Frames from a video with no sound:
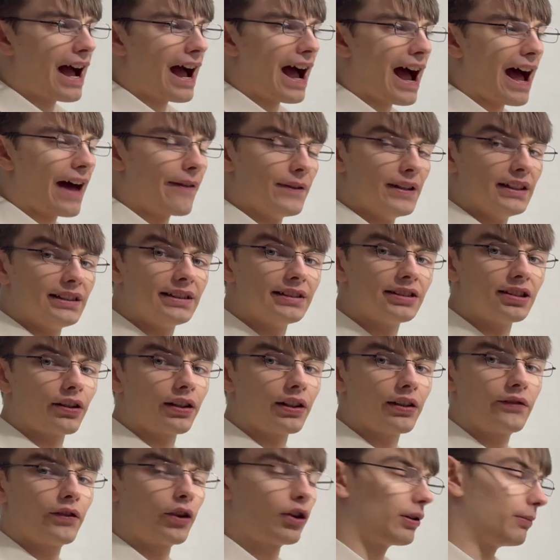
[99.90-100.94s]
And this is
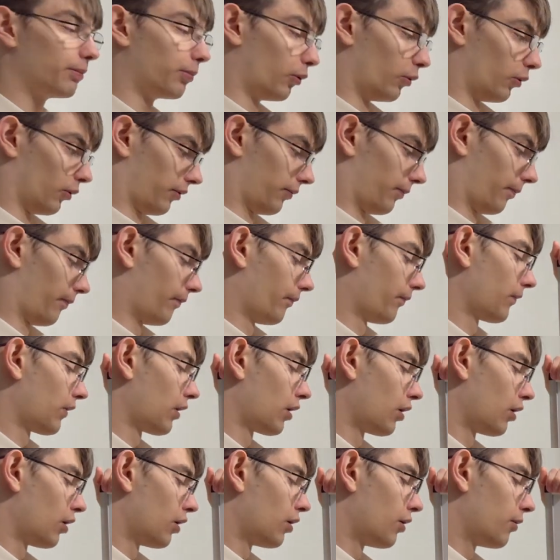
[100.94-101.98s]
something very important,
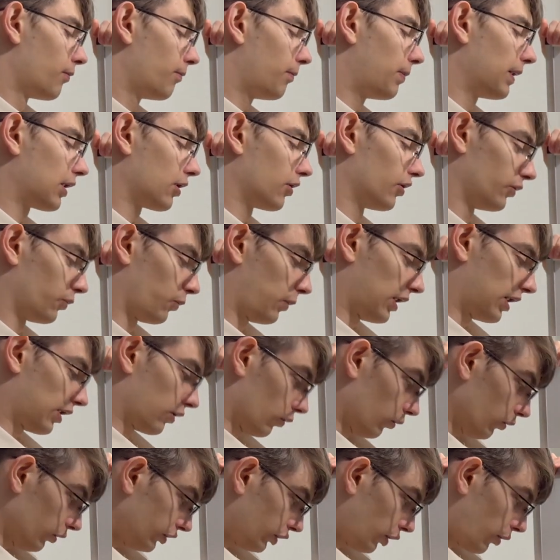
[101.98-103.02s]
because we can
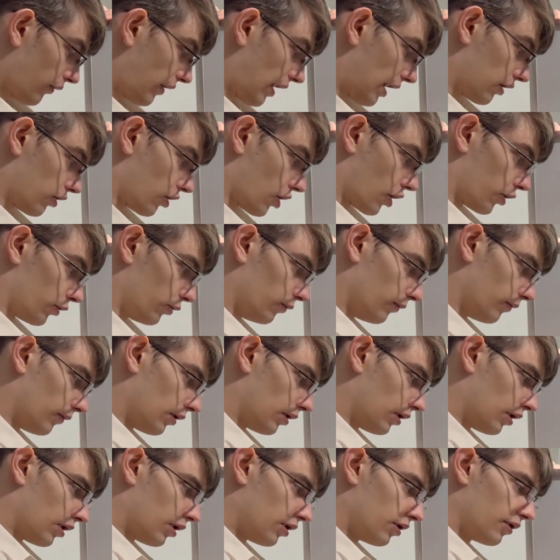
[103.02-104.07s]
also then note
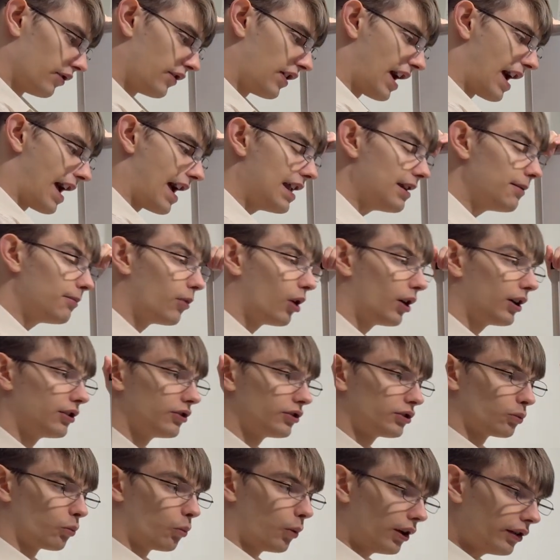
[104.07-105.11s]
that n
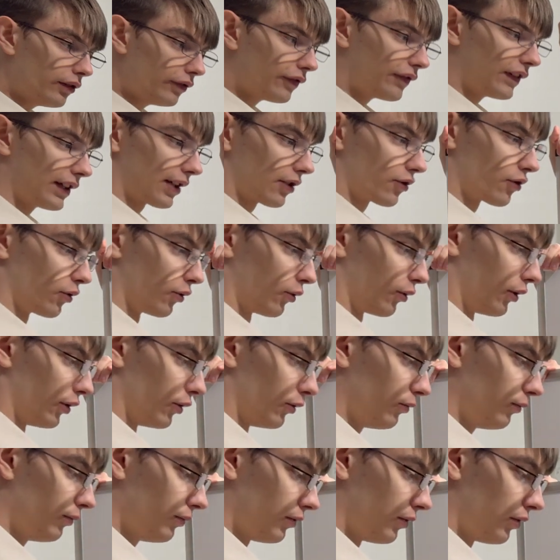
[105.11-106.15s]
minus 1
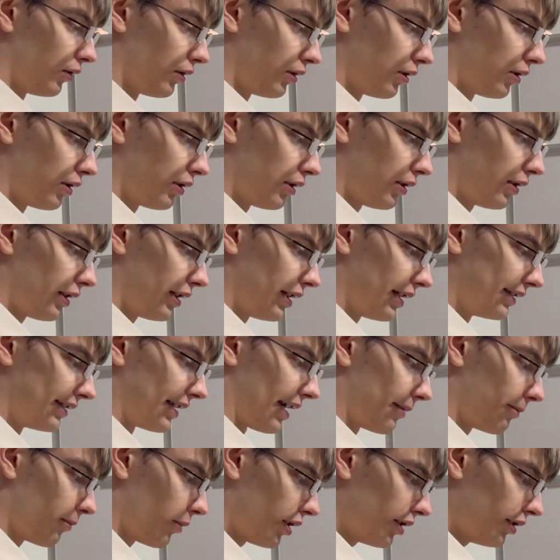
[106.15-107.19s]
factorial is
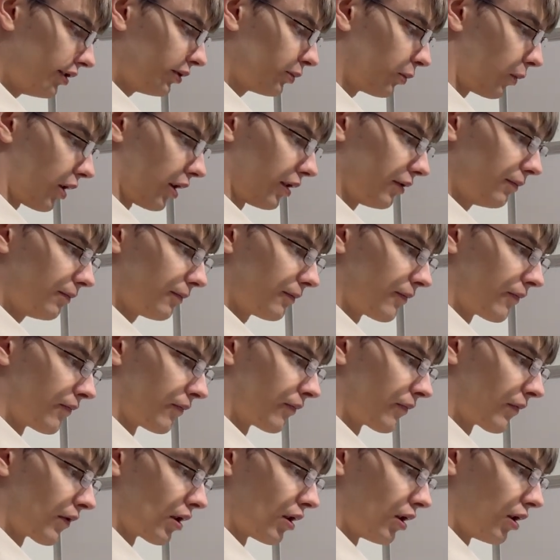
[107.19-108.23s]
n minus 1
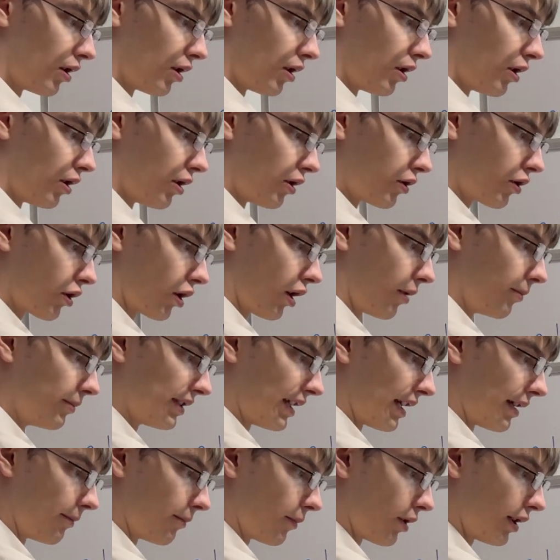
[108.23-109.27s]
times
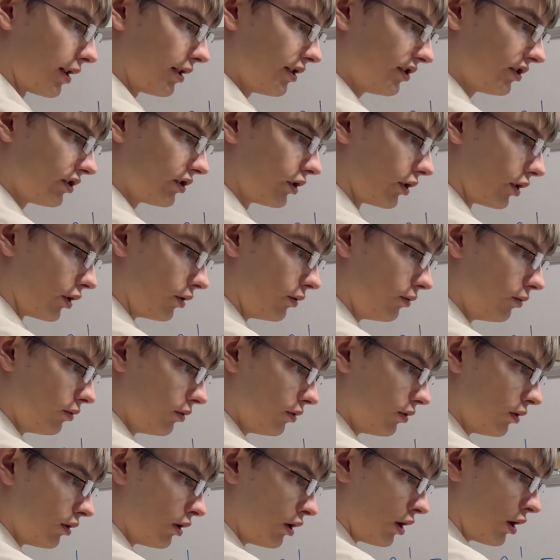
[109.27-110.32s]
n minus 2
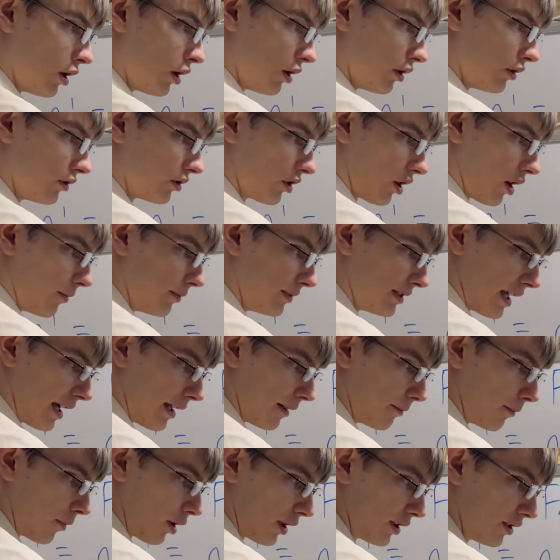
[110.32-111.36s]
times n
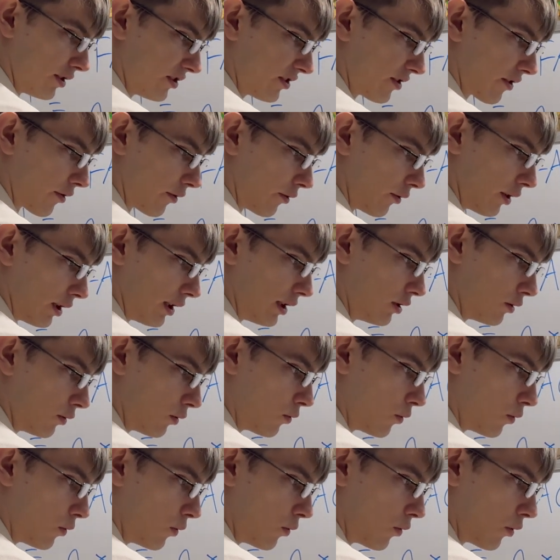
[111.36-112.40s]
minus 3
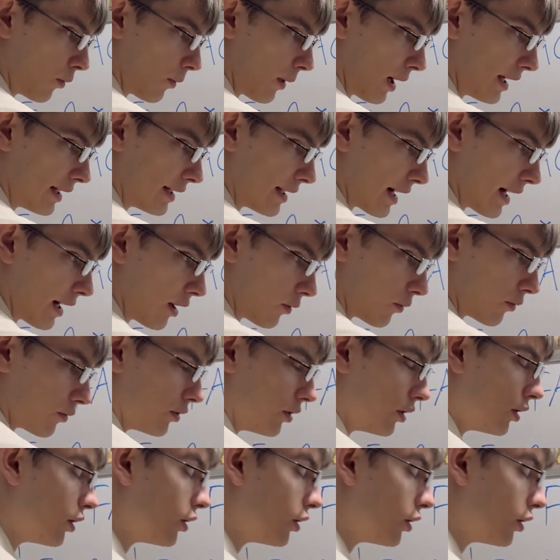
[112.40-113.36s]
all the way down